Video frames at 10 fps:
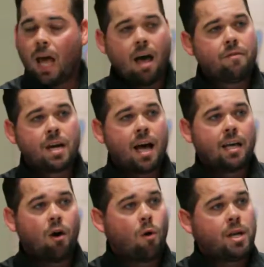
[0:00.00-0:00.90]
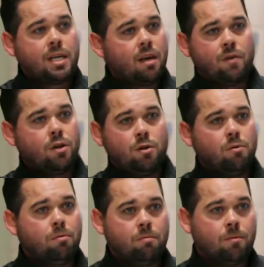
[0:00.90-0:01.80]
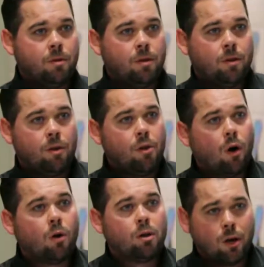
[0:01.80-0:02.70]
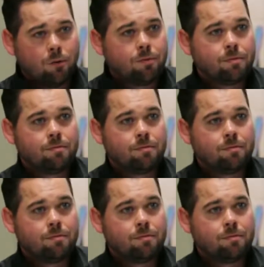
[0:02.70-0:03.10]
Haven't I already given you the whole loaf?